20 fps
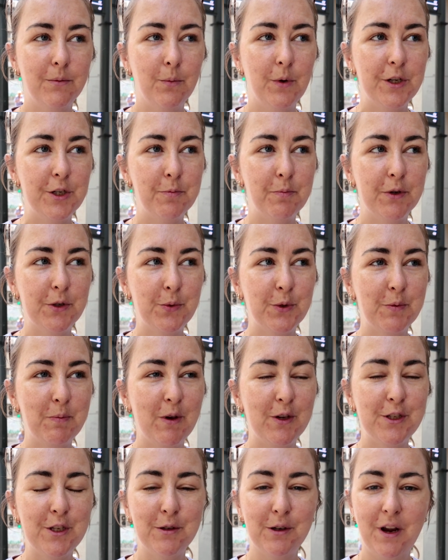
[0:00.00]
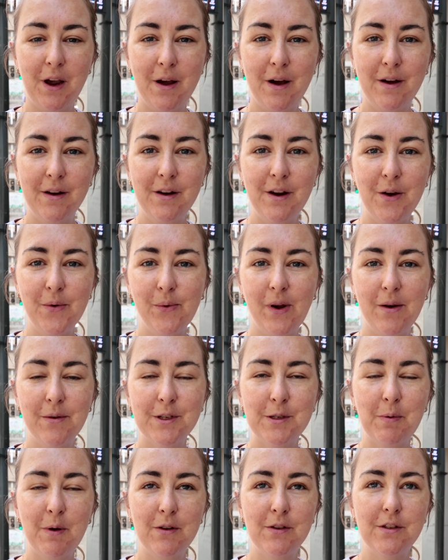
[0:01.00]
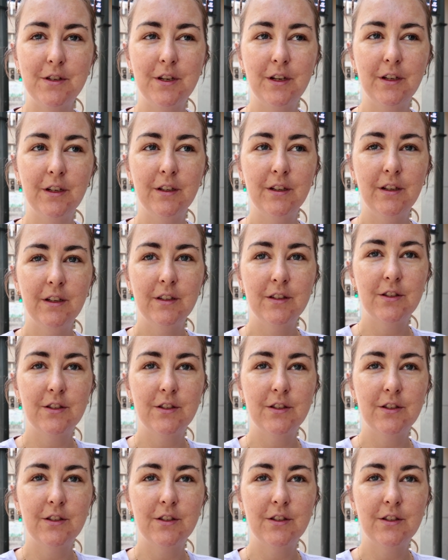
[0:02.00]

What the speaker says: which bus we're supposed to get on and where we're supposed to